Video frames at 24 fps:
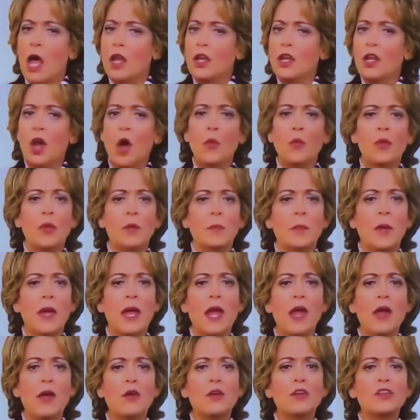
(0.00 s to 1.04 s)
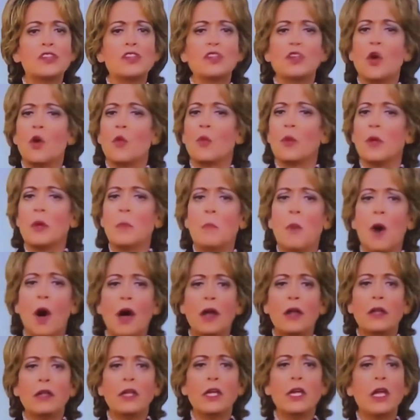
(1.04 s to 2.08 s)
no repairs, no
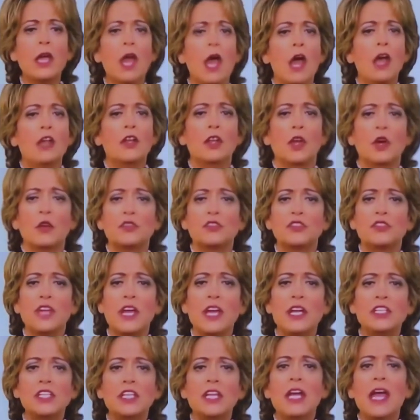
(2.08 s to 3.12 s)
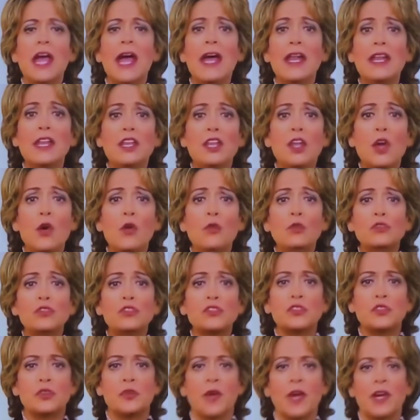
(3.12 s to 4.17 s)
remodeling, no staging, and no
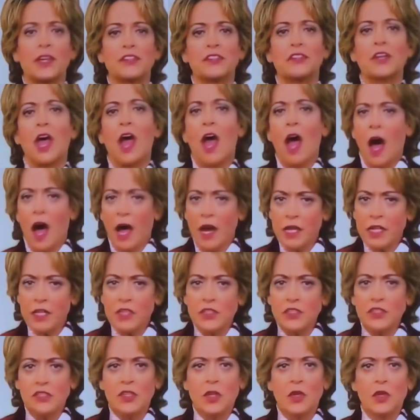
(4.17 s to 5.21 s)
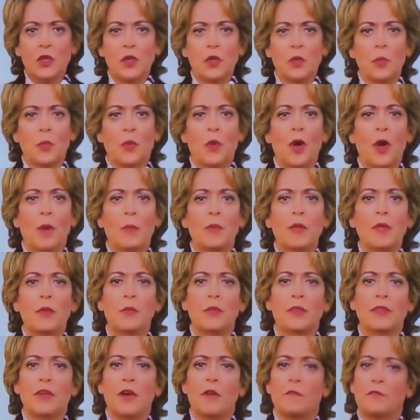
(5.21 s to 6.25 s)
stress. I can sell your property
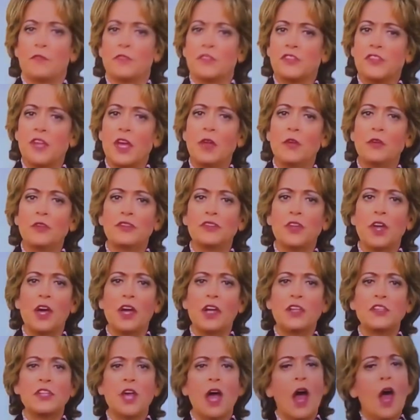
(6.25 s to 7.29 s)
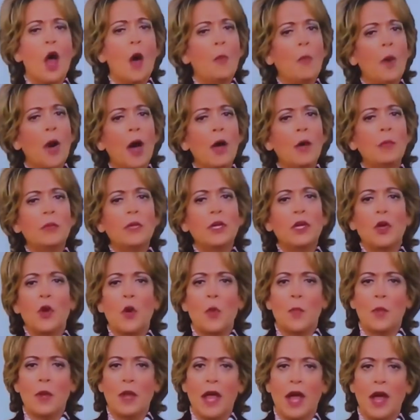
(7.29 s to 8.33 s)
without for sale signs, public
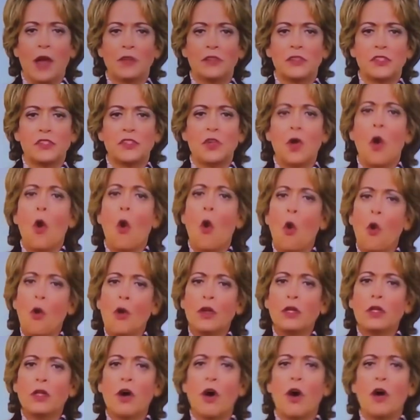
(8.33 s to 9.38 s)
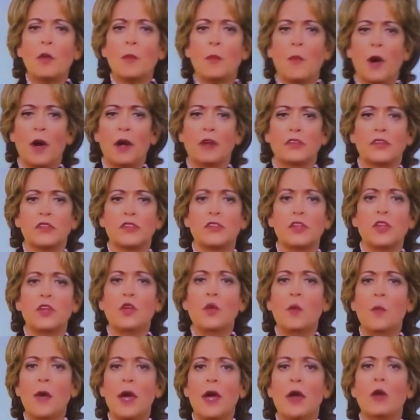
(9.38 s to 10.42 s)
open houses, or lock boxes,
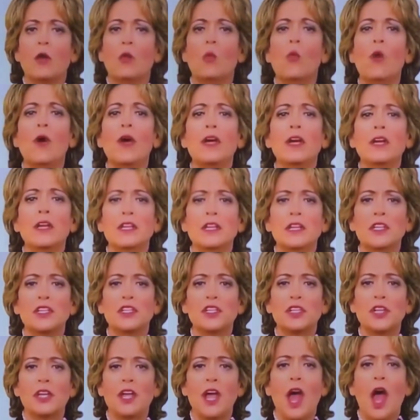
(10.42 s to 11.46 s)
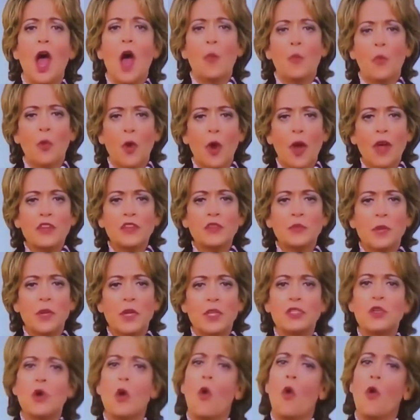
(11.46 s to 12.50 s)
no matter what condition, price
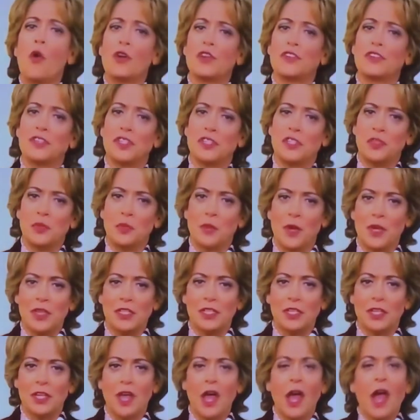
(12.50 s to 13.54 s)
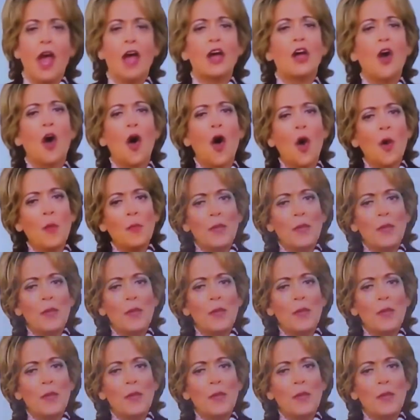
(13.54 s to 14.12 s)
range, or situation. Call